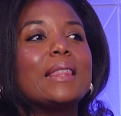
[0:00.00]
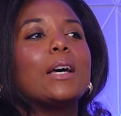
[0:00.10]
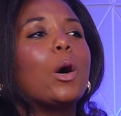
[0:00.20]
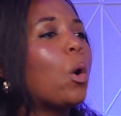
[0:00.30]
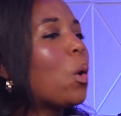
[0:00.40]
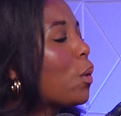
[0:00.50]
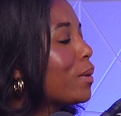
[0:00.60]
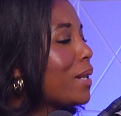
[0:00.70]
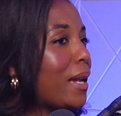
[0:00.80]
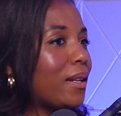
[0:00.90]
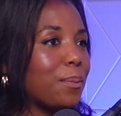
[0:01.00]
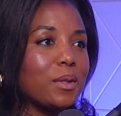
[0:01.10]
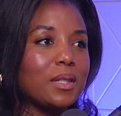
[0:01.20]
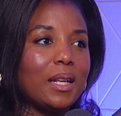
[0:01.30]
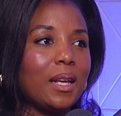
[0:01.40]
the whole
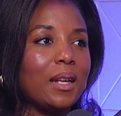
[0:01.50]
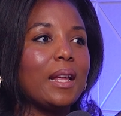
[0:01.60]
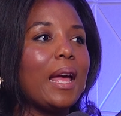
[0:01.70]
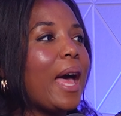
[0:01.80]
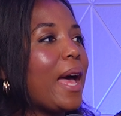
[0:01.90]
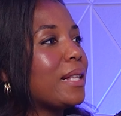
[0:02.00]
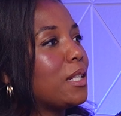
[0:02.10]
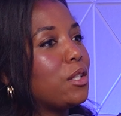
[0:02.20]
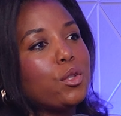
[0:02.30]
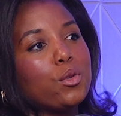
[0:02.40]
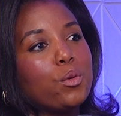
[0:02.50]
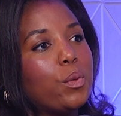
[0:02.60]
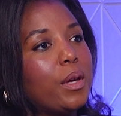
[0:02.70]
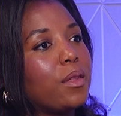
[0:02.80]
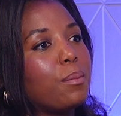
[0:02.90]
90% had to do
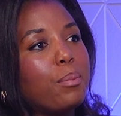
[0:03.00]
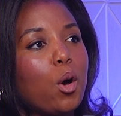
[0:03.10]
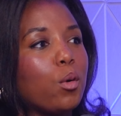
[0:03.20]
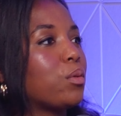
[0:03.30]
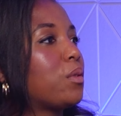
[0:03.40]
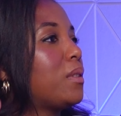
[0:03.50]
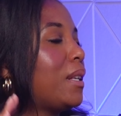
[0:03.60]
with posts